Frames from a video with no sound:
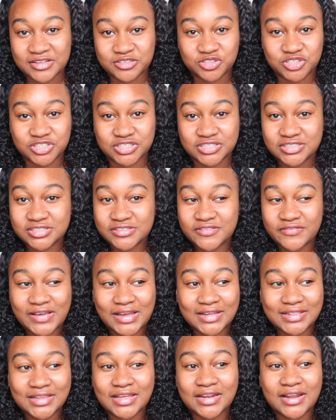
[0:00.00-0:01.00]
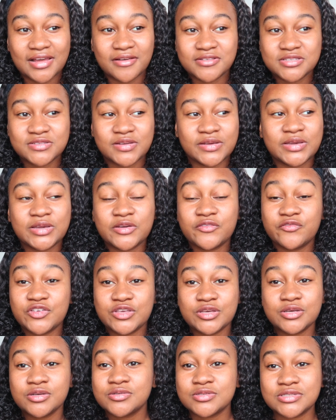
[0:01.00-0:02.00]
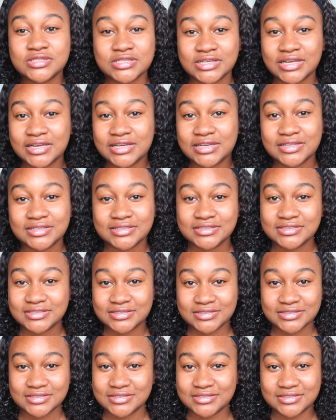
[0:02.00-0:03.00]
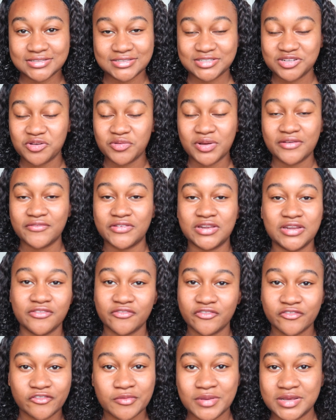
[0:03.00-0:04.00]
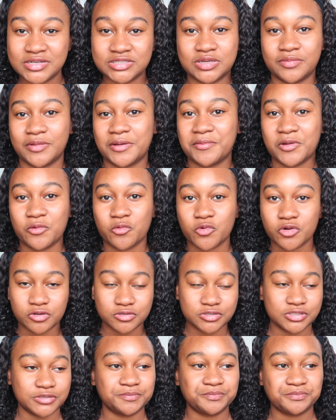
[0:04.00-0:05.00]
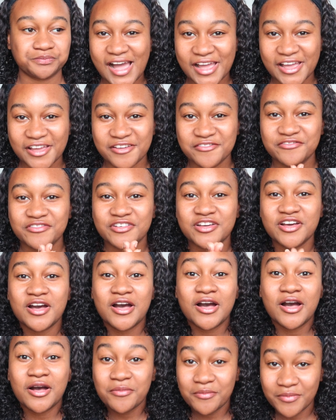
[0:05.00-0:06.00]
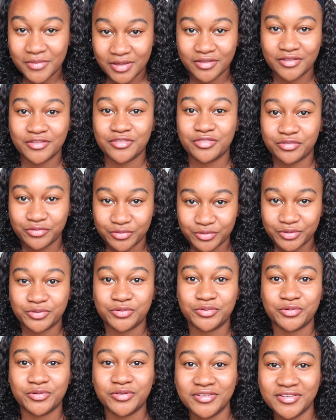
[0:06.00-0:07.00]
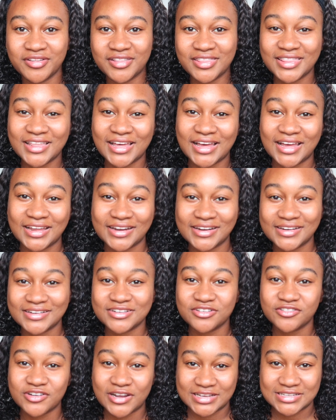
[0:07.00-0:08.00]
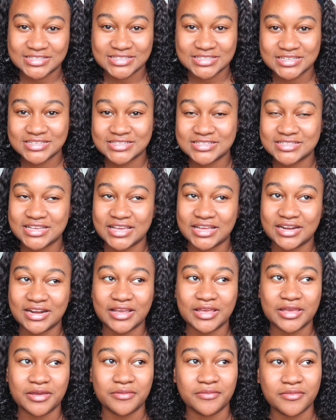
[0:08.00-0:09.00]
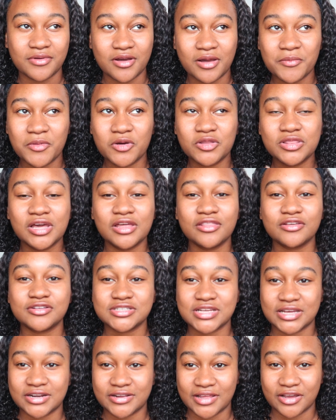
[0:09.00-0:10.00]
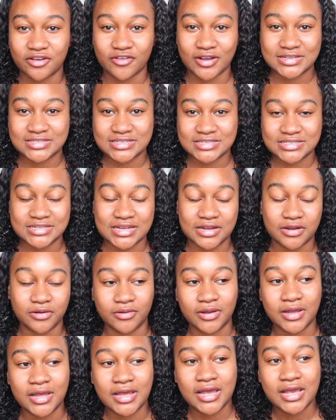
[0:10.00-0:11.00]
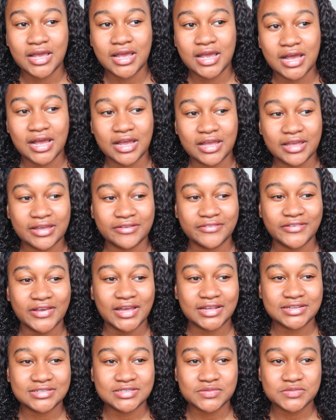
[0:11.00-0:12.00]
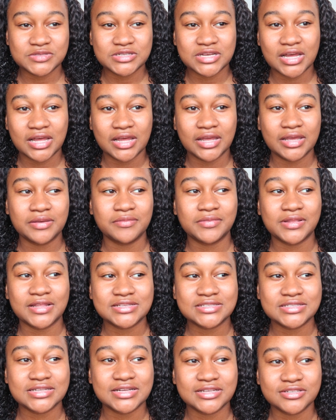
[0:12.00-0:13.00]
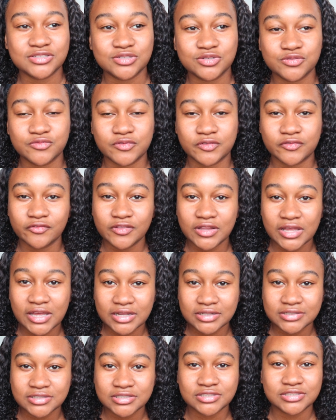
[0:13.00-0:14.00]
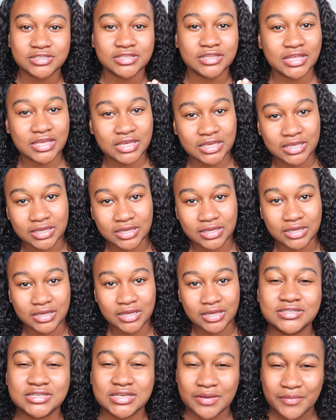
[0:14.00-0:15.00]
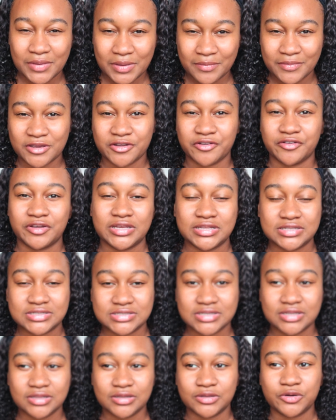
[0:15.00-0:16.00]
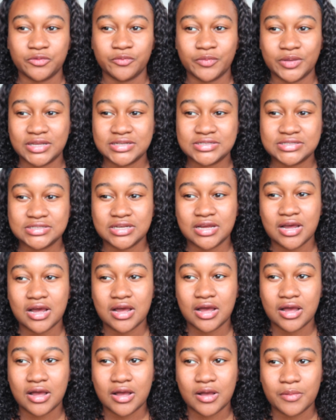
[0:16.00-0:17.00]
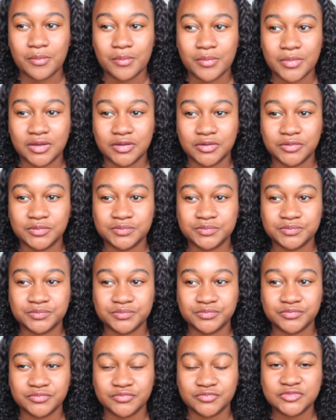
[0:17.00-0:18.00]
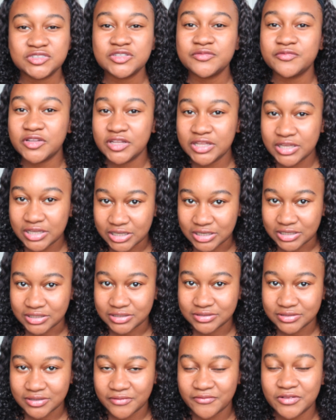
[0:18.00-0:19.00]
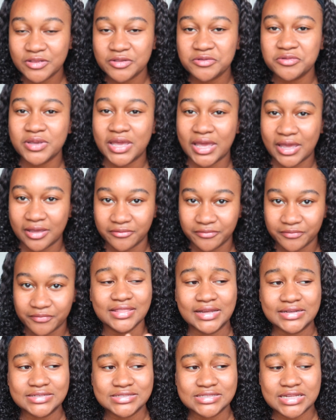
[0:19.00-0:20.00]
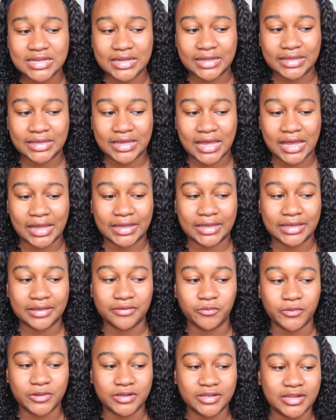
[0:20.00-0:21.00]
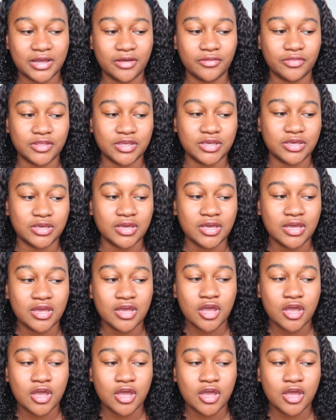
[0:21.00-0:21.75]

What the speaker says: just the fact that I was very confused and I don't have any information about my world. I've come through that crisis, and I'm on the other side of that crisis now. I have had some time last night to reflect, to think, to get my bearings a little bit. So I'm feeling good. I'm feeling okay. Last night I went down the